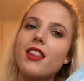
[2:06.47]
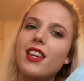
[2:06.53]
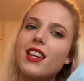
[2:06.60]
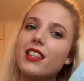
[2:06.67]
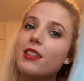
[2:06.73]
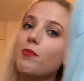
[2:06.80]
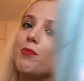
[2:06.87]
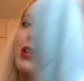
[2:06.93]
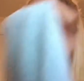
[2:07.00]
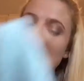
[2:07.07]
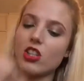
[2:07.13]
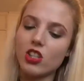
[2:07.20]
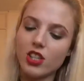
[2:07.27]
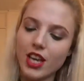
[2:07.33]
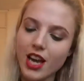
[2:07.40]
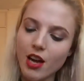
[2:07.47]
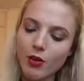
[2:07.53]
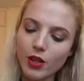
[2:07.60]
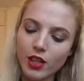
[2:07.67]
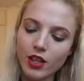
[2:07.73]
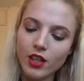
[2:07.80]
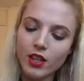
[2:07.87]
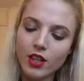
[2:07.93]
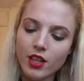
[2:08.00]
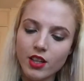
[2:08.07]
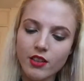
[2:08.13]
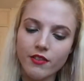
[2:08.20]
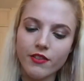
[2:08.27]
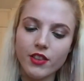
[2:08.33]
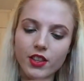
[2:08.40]
think it's a beach towel.
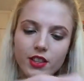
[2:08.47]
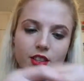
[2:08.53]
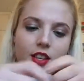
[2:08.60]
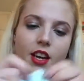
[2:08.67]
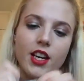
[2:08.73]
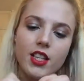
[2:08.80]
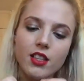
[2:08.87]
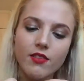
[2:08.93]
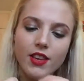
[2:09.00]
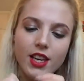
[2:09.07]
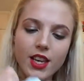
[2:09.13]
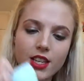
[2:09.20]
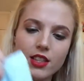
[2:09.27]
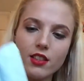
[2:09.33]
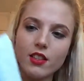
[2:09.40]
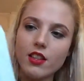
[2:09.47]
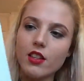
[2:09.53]
For the size of it, it's